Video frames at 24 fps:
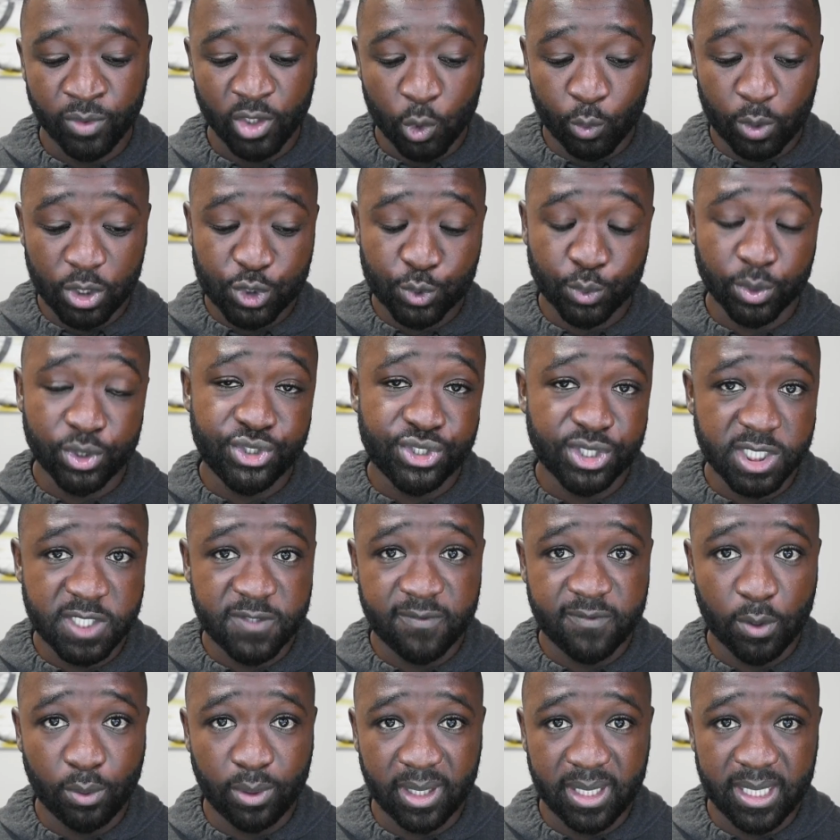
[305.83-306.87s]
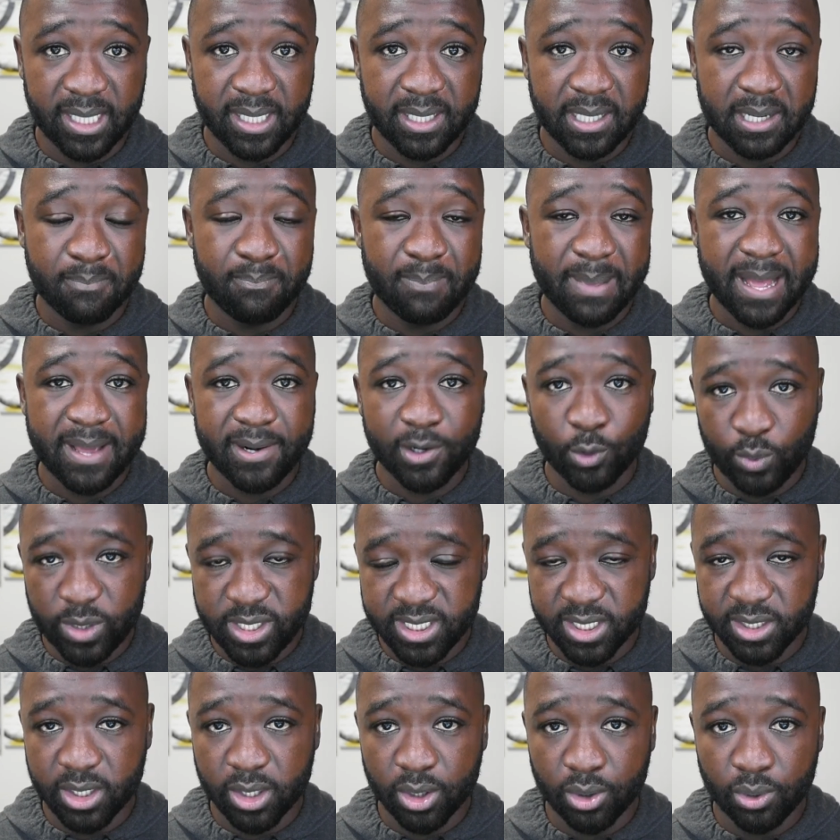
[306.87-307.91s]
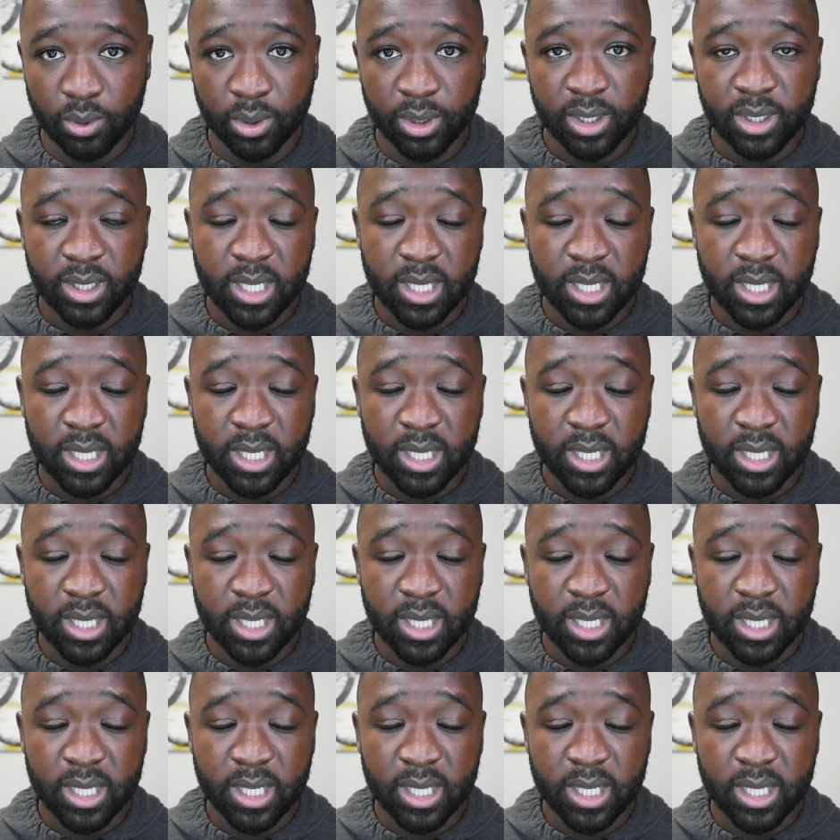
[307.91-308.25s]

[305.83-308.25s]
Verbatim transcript: which were just voted in about a week ago